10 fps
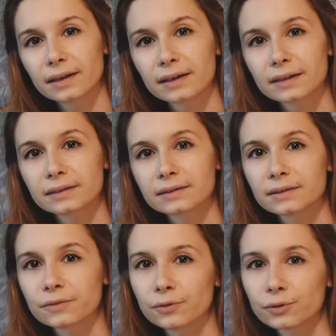and
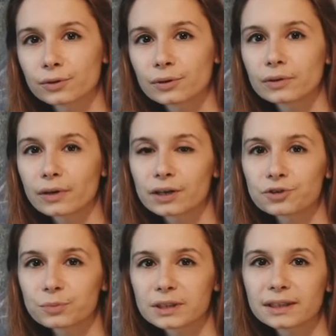the funeral
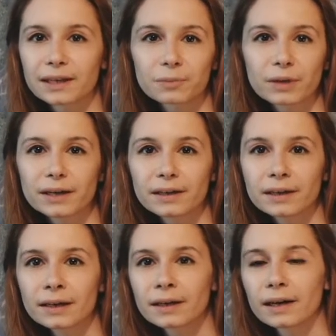arrangements they're making,